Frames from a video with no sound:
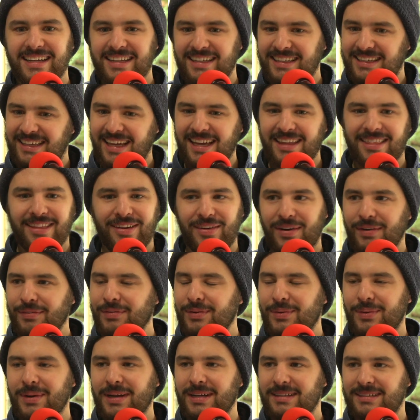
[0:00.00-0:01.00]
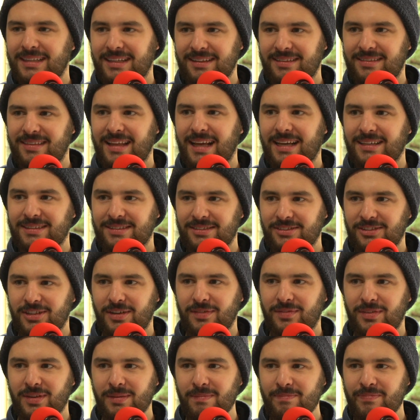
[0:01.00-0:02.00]
Yeah, they're everywhere. There's thousands
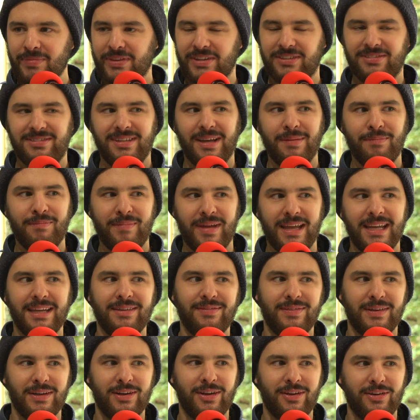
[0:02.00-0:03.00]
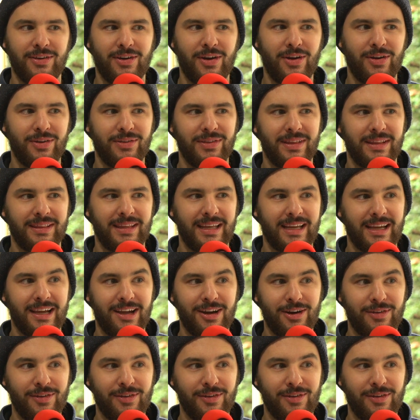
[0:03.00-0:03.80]
of them. Some may even not know that they are a